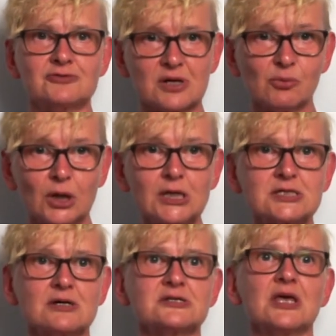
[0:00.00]
someone is
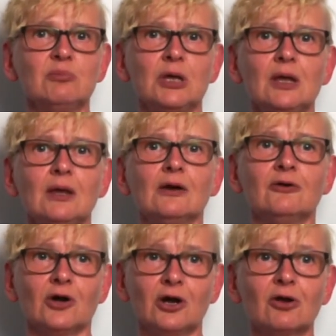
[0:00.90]
asking me a
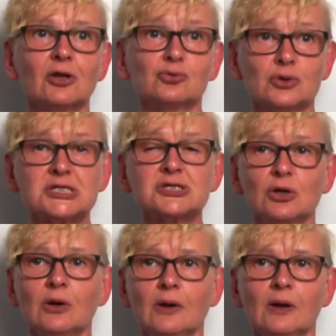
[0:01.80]
direct
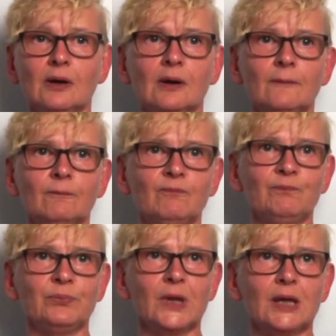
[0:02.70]
question,
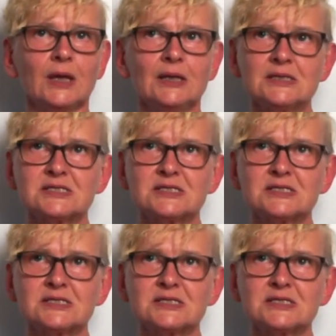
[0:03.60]
it